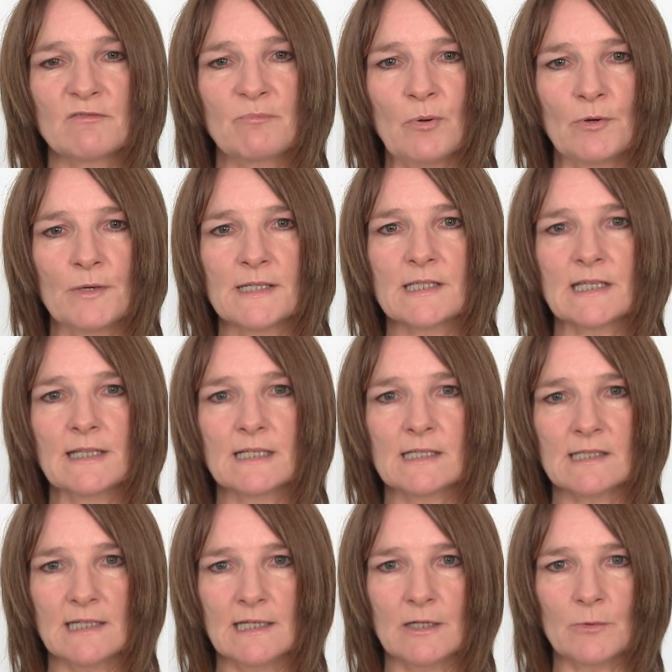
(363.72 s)
of points in the
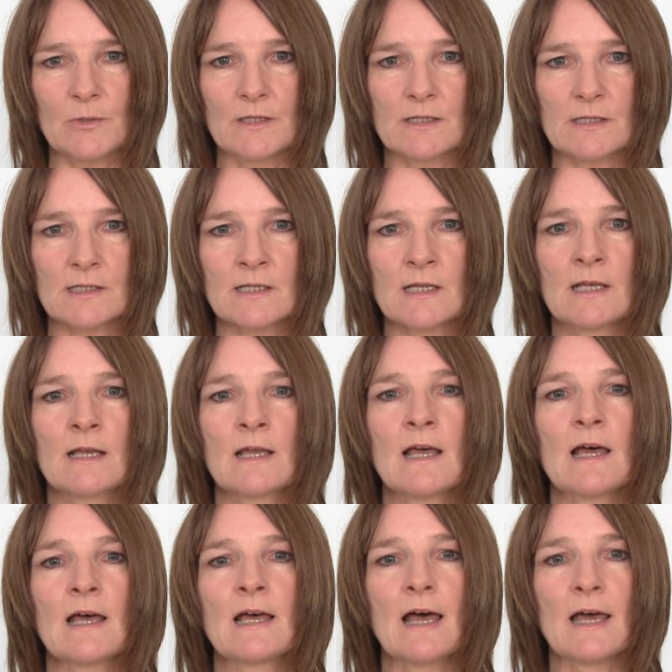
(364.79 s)
sequence
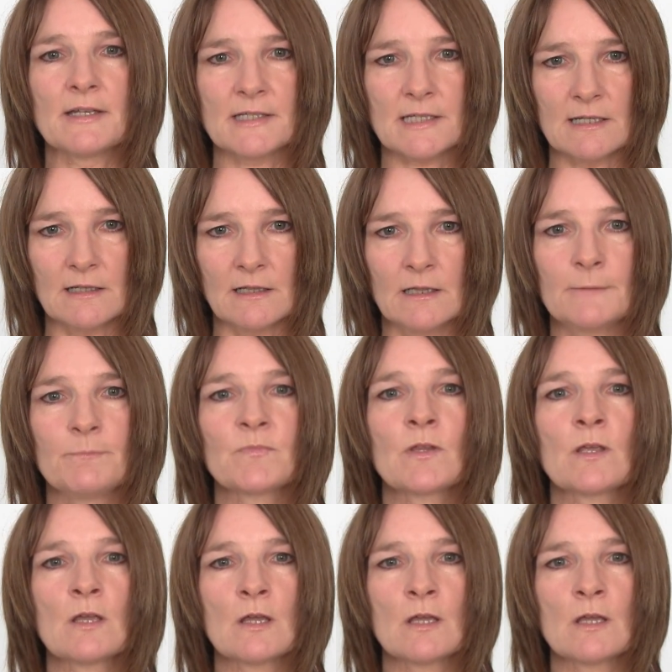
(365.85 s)
until